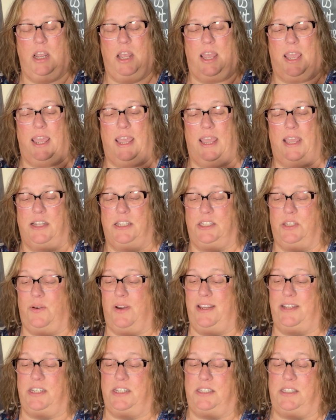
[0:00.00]
And so
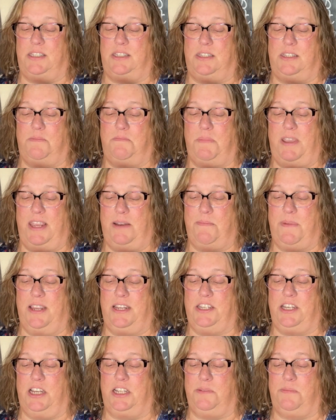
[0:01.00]
I just made my
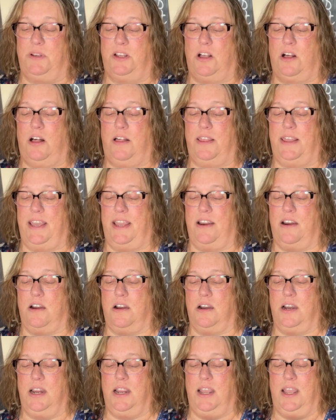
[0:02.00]
judgment call there,